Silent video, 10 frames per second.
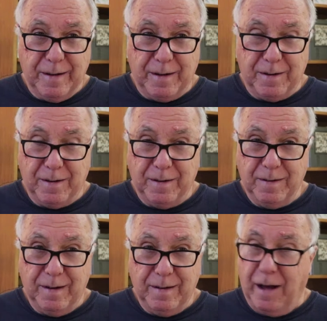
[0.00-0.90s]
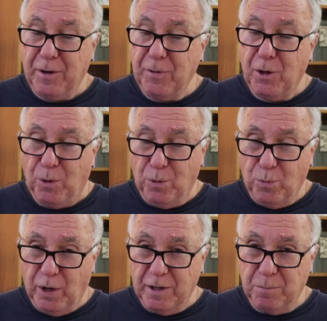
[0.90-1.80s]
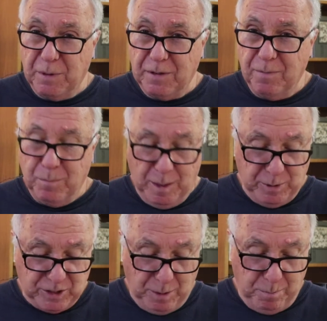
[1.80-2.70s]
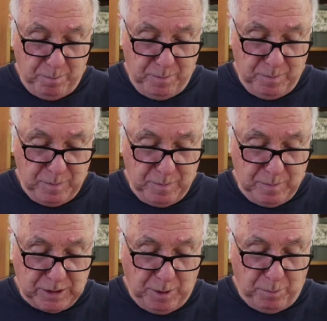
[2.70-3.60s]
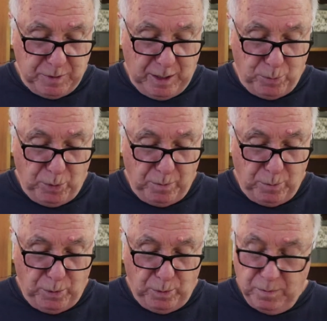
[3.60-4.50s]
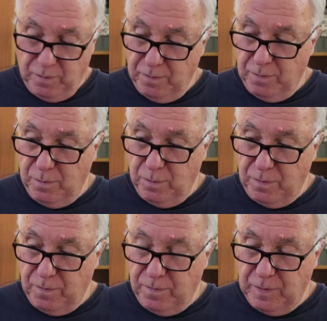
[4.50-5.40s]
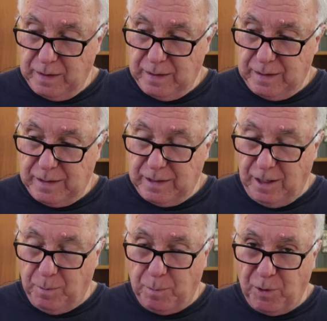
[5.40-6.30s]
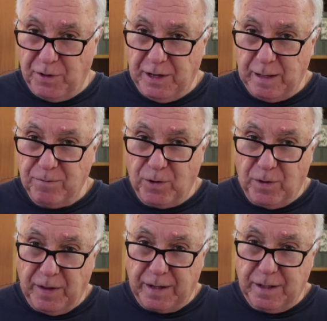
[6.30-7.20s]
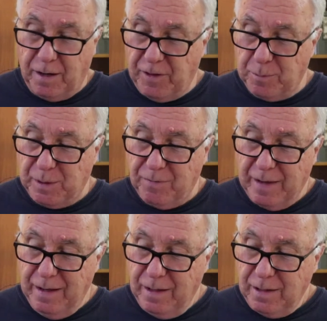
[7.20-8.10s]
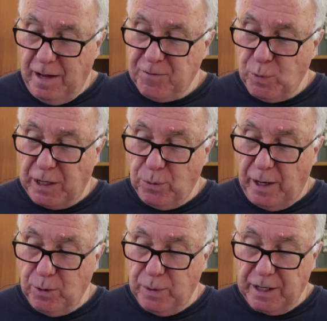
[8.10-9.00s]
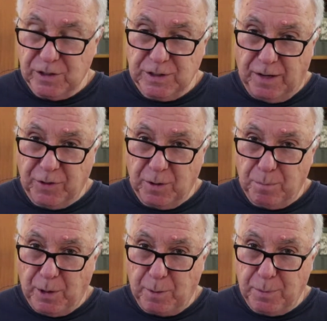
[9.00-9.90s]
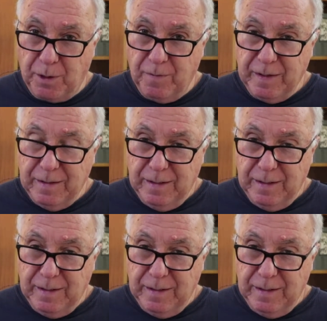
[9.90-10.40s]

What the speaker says: I don't know what, but maybe someday we'll come up with a name for that kind of thing. But left wing and right wing is not the proper